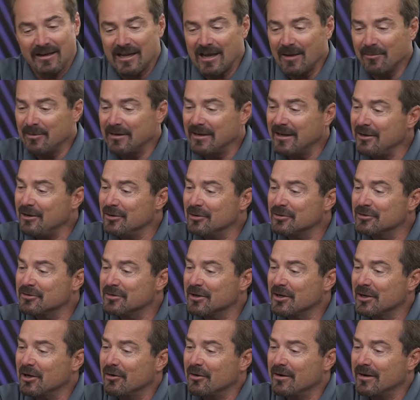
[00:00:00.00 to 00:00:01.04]
happen 8 years
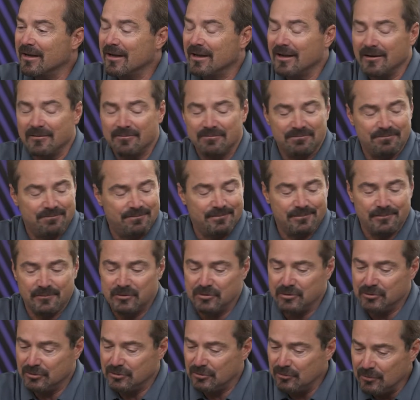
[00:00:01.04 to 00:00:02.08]
ago, and I
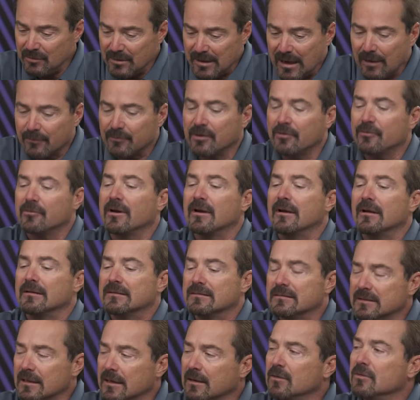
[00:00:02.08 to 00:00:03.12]
do not regret a
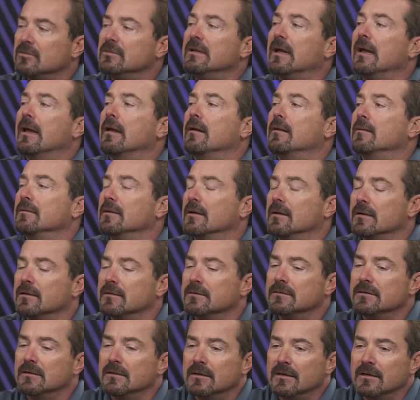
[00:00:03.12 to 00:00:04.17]
single day.
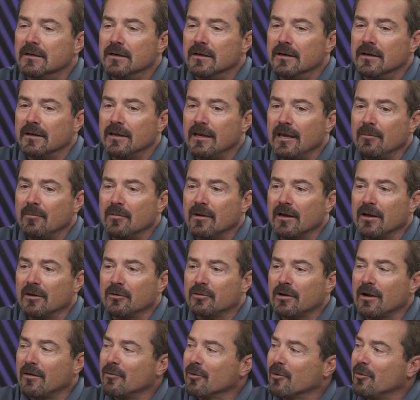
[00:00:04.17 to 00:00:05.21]
Kim and I
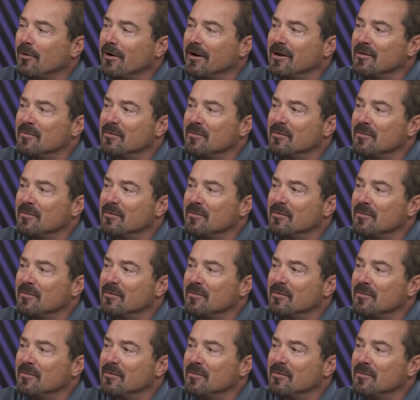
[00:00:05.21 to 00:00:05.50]
travel quite a